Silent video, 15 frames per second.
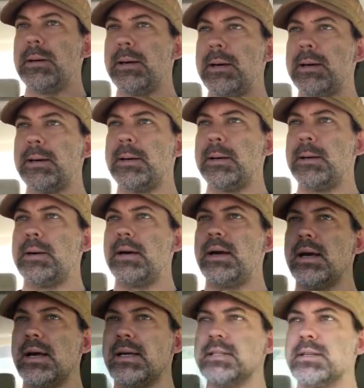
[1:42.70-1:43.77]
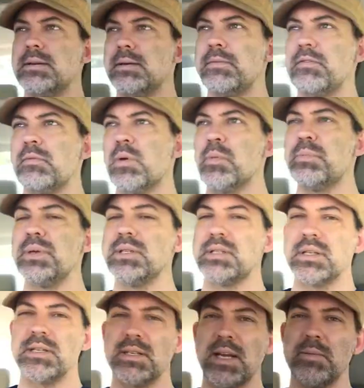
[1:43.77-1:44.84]
uh, as a, from a
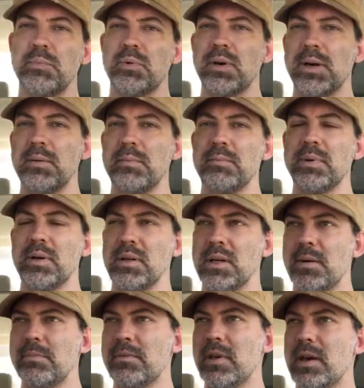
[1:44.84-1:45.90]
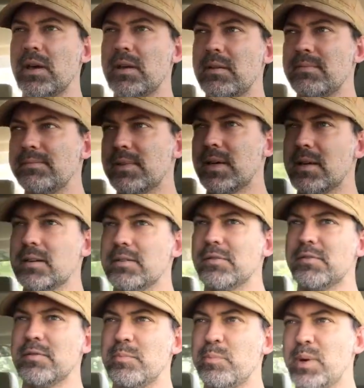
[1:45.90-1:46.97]
business standpoint, build up that kind
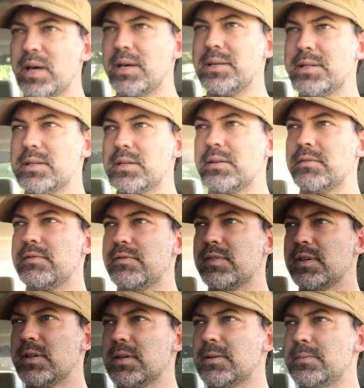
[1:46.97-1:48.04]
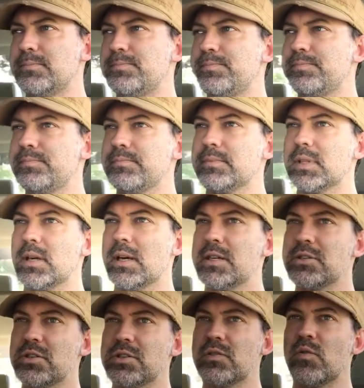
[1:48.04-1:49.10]
of base of, uh, I
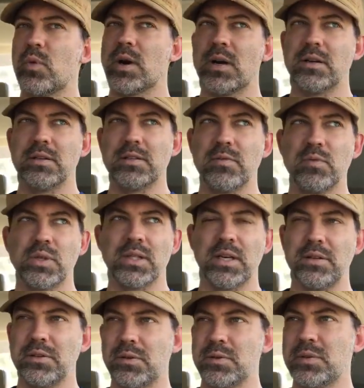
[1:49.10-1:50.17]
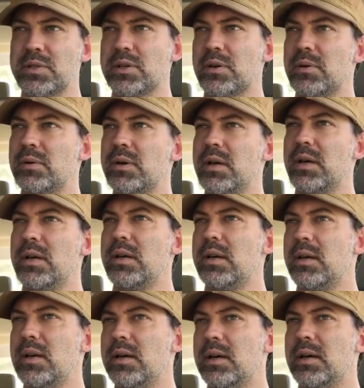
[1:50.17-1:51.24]
guess, just awareness of what I do. So,
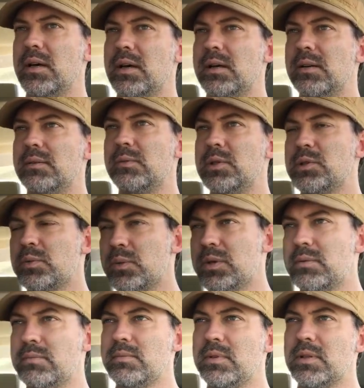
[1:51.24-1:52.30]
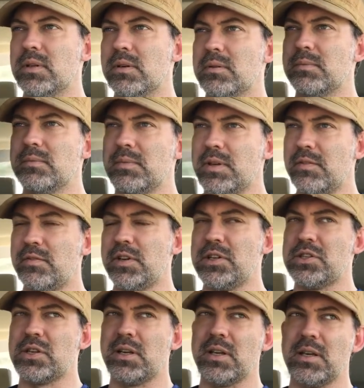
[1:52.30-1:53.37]
uh, which would, you know,
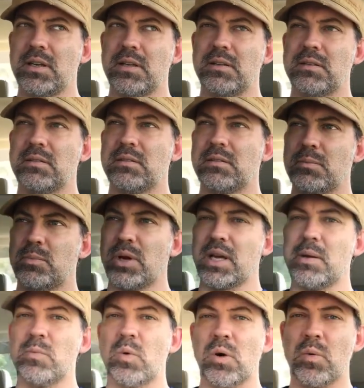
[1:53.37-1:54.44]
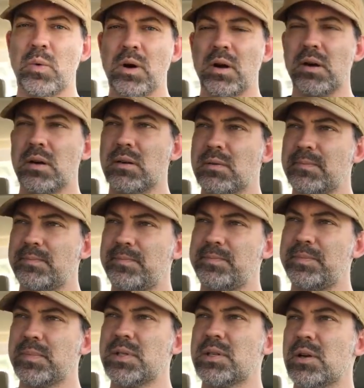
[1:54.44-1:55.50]
eventually bring in more work.
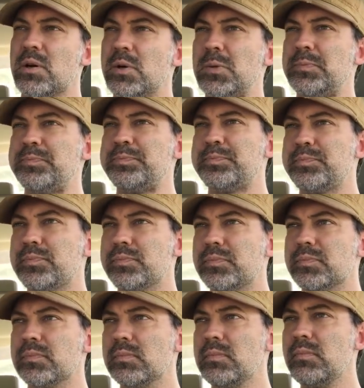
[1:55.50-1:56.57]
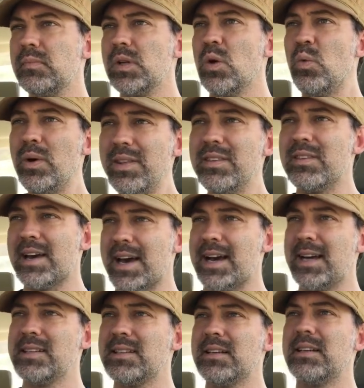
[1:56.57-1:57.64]
So with
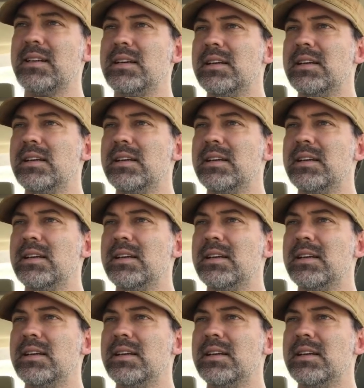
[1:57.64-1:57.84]
that,